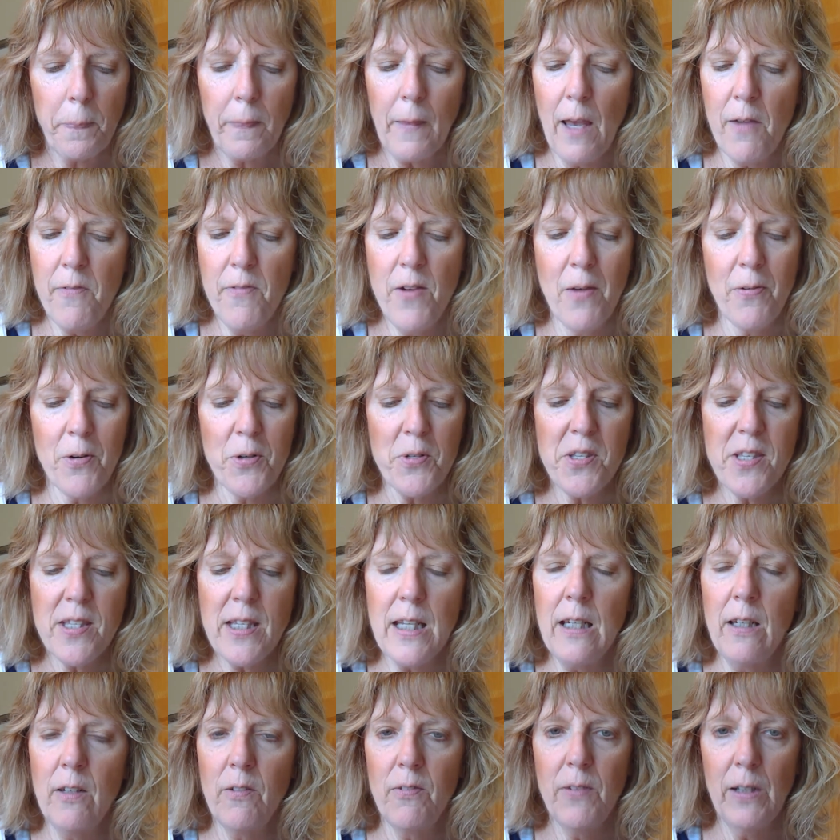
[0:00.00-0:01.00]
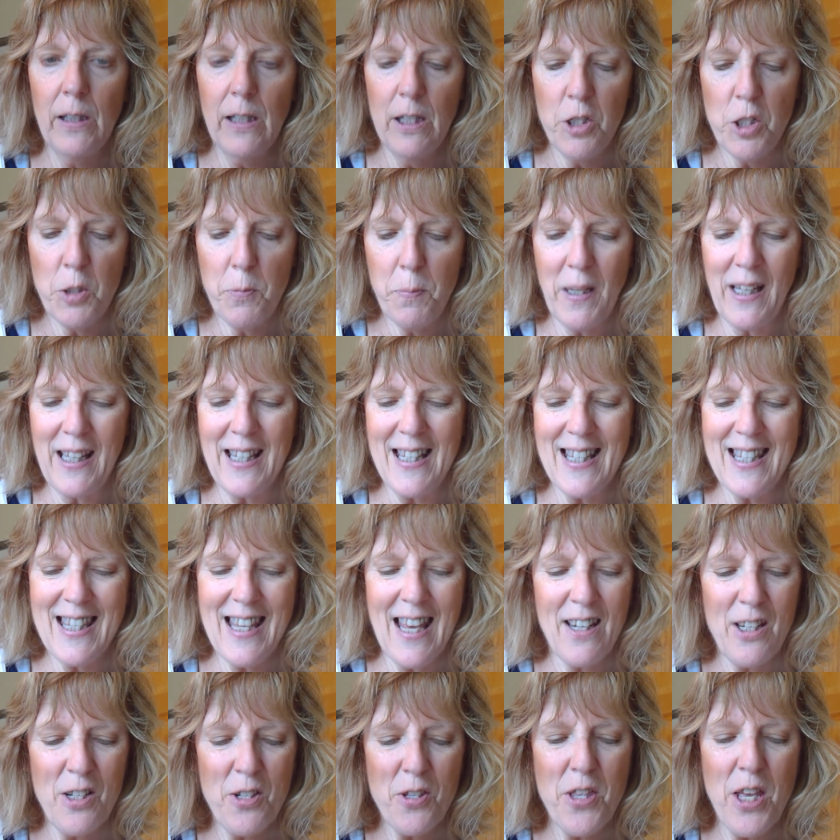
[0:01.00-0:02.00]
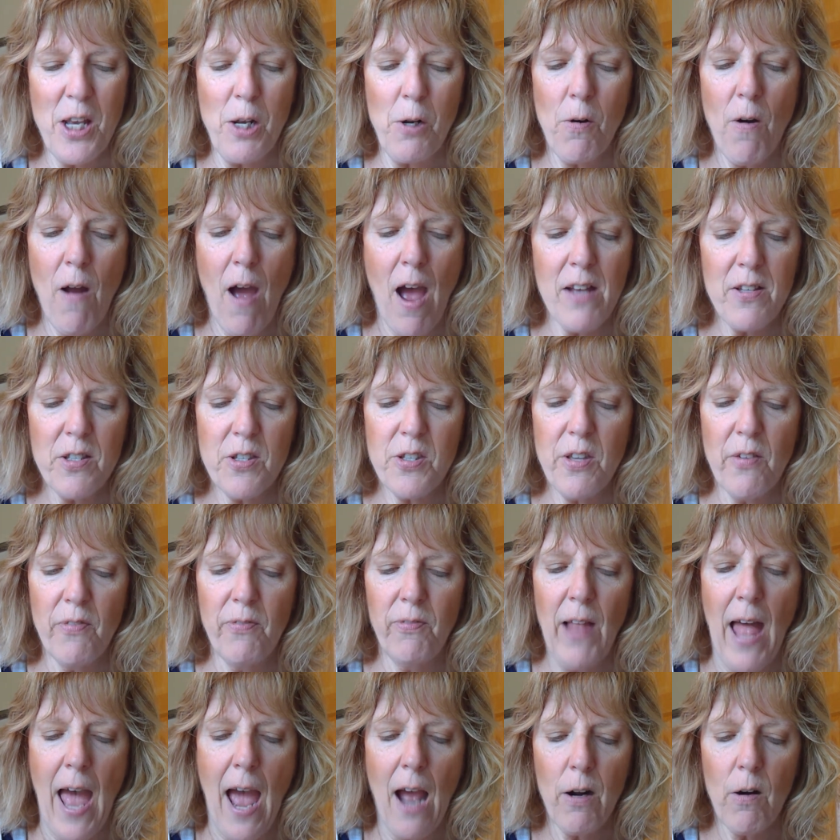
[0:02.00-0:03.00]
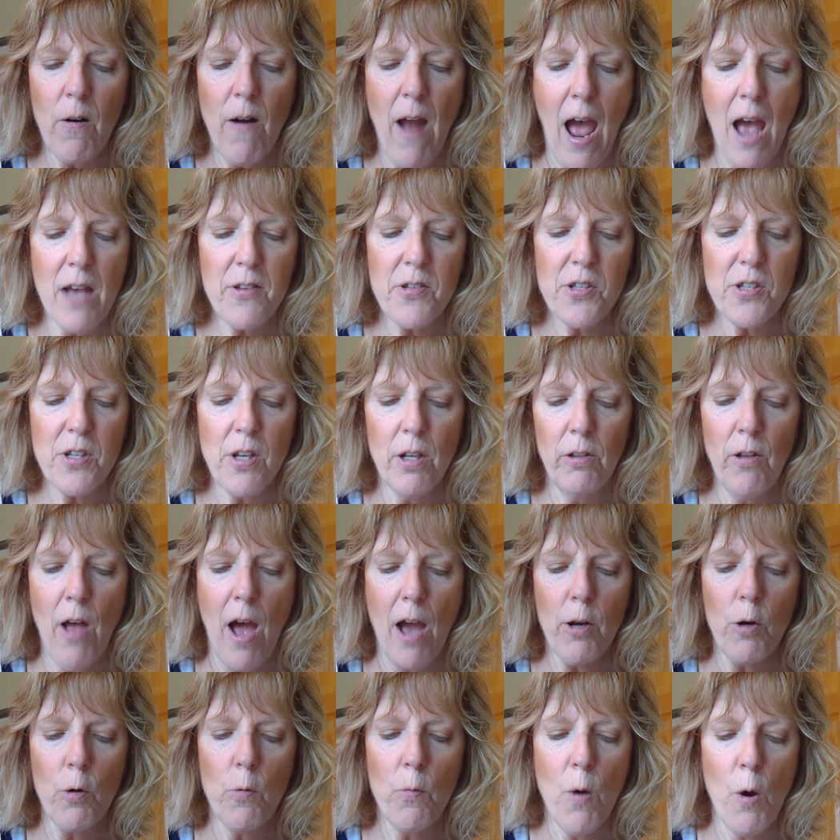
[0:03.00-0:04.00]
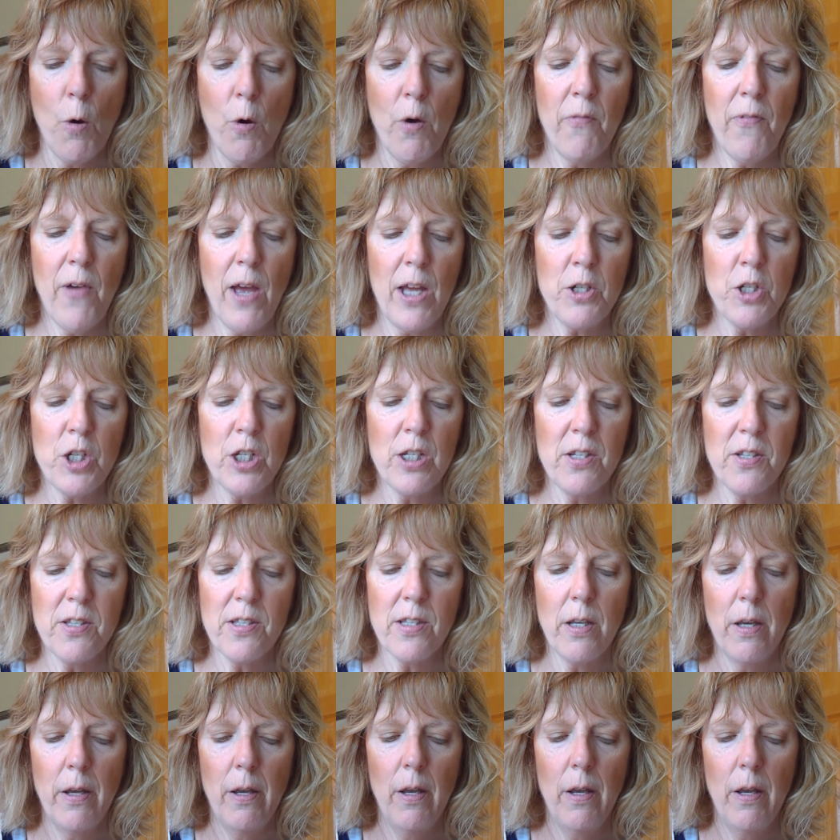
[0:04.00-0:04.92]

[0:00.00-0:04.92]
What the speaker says: I've never seen a village, Pickett said as they crossed the flat grass along a row of hedges.